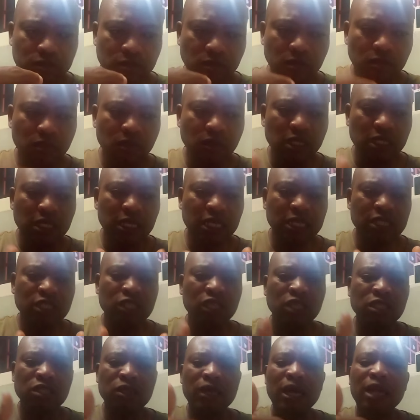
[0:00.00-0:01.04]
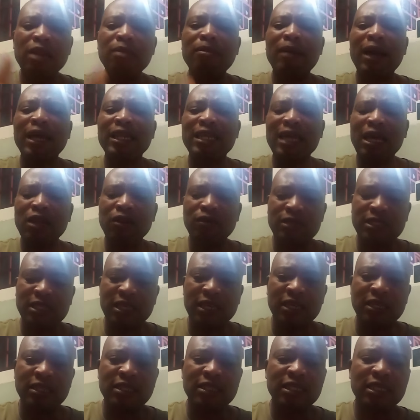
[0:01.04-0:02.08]
it's also headed by the head of
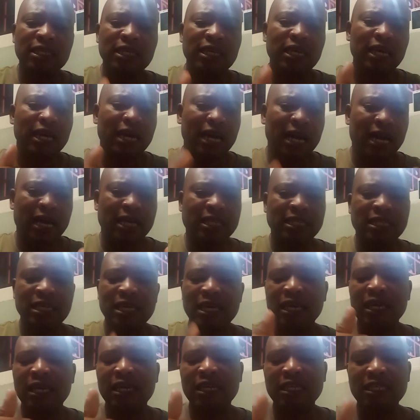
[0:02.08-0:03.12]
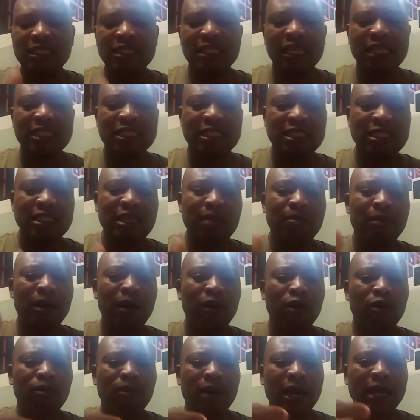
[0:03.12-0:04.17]
state and is assisted
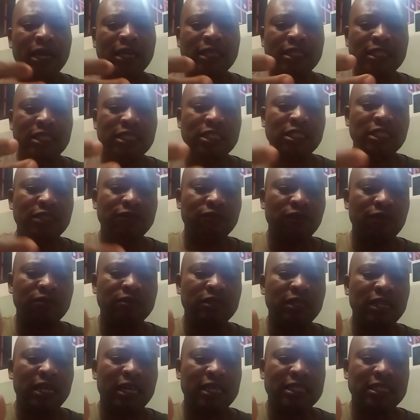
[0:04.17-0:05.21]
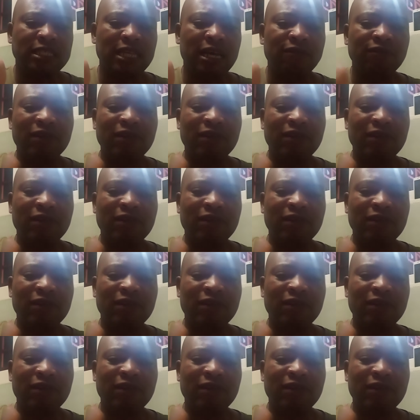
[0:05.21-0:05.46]
by the chief of general staff, and